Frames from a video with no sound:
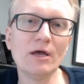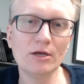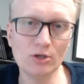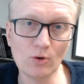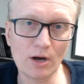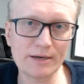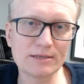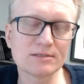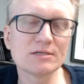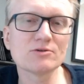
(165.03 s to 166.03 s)
new
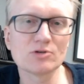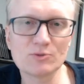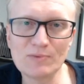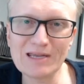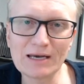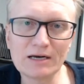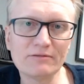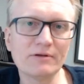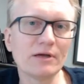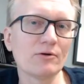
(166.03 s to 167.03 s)
audiences or speak in an
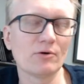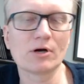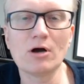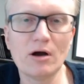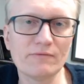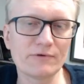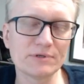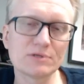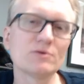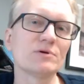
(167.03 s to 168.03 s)
event or a
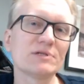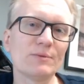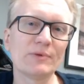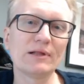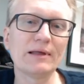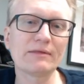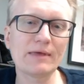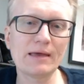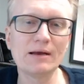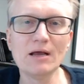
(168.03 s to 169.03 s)
conference or something like
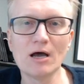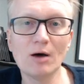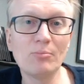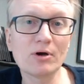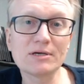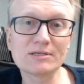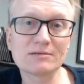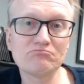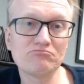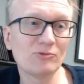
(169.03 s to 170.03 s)
that. A book is
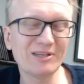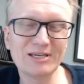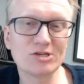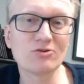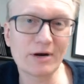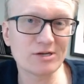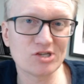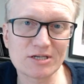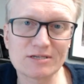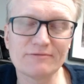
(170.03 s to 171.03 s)
really a great
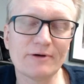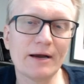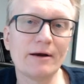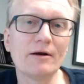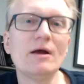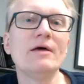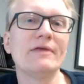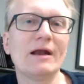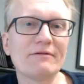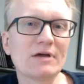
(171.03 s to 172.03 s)
justifier
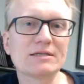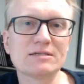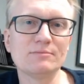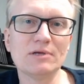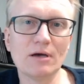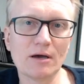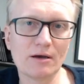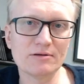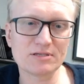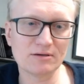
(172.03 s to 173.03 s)
that I've got
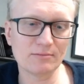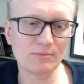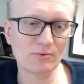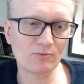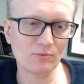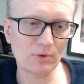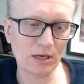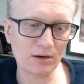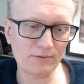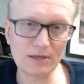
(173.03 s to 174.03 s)
some
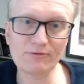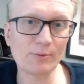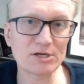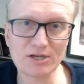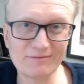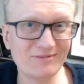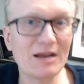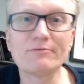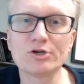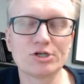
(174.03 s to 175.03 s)
information I've
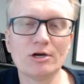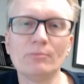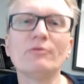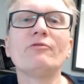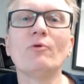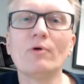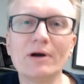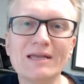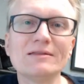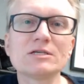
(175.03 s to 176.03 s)
never shared before
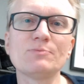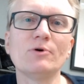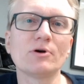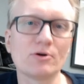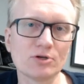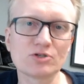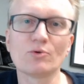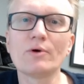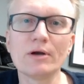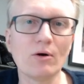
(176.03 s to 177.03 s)
in this book, or a
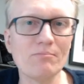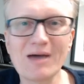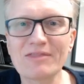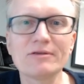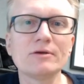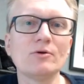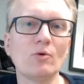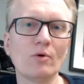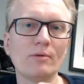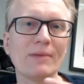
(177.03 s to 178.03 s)
story or a method
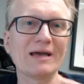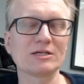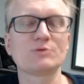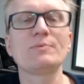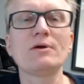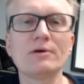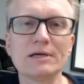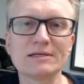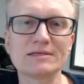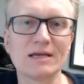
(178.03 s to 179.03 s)
or my
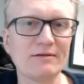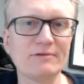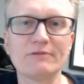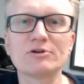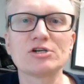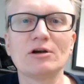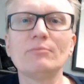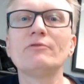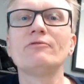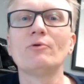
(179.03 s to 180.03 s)
experience that I've never shared
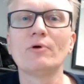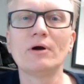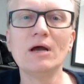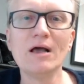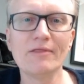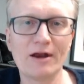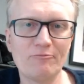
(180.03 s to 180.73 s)
before that I've